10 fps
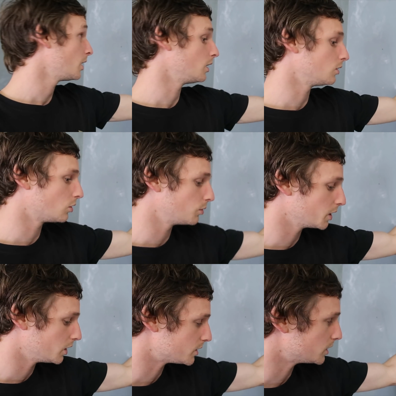And all we're
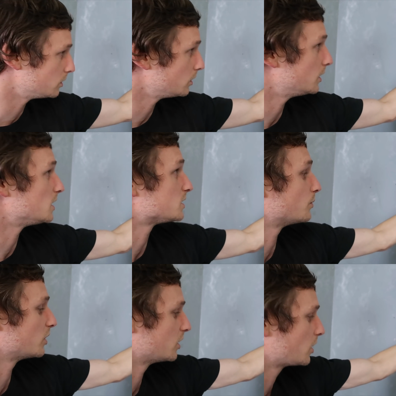going to do is
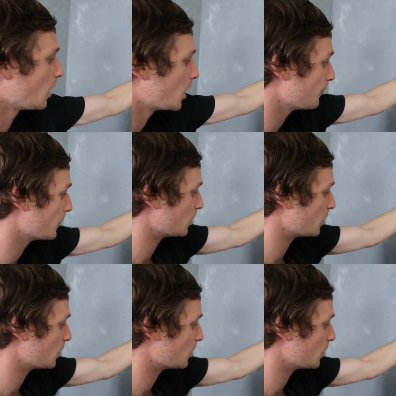we're going to climb